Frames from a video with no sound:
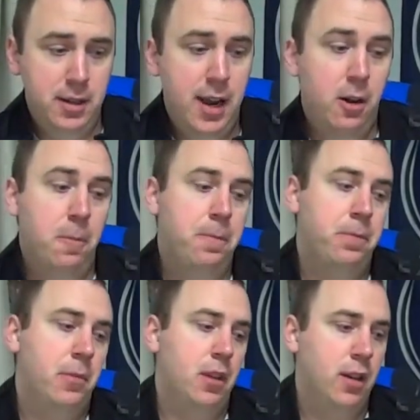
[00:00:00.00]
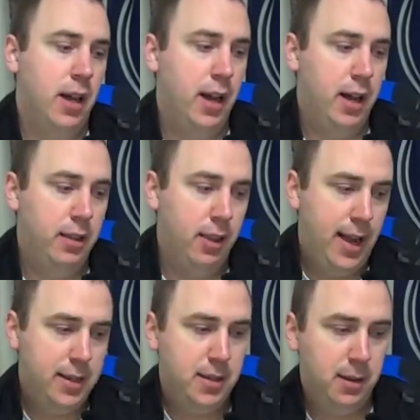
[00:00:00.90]
Now, the
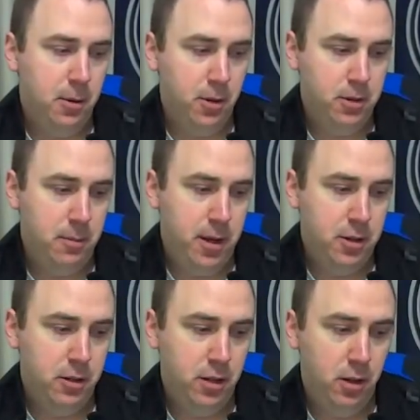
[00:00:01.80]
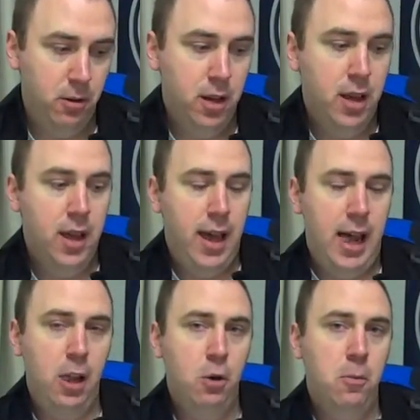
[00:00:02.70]
last thing I'm going to mention to you,
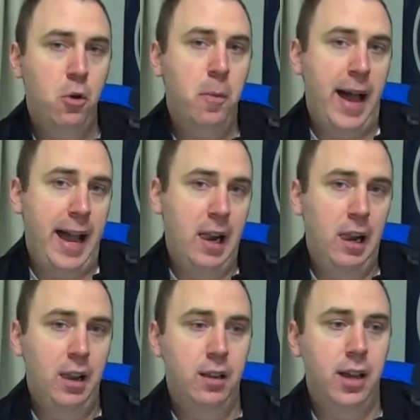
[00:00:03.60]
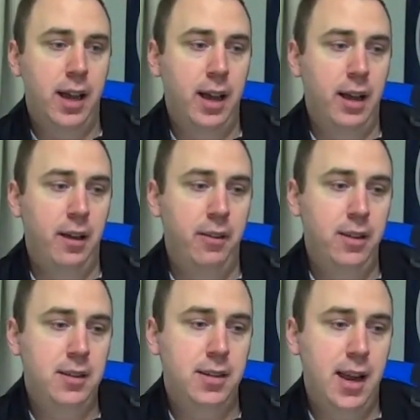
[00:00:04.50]
Hello Mobile.
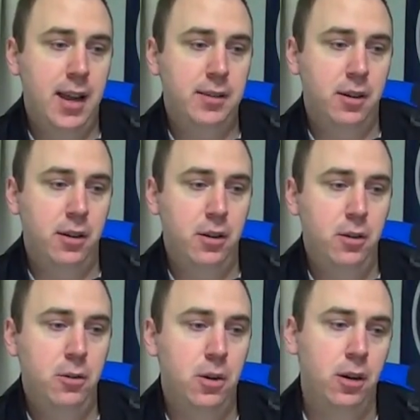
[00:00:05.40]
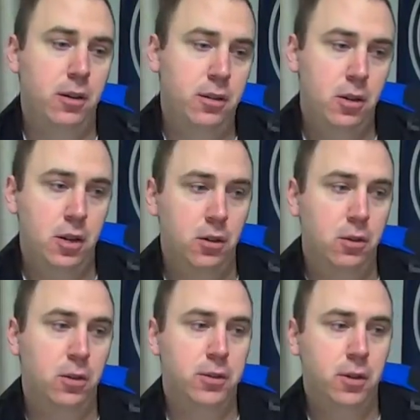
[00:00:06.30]
These guys are new, or you can
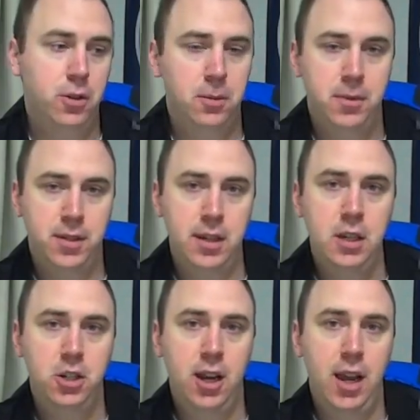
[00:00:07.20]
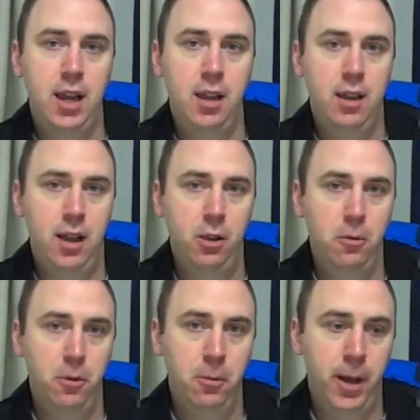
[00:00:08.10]
Google search them, CJ Hello
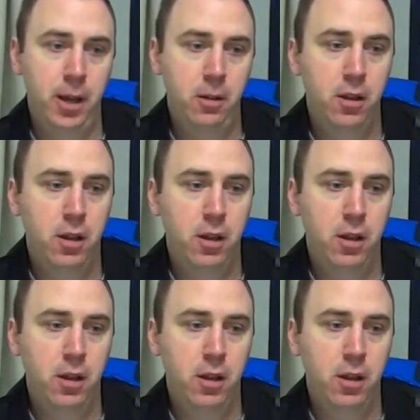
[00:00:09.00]
Mobile.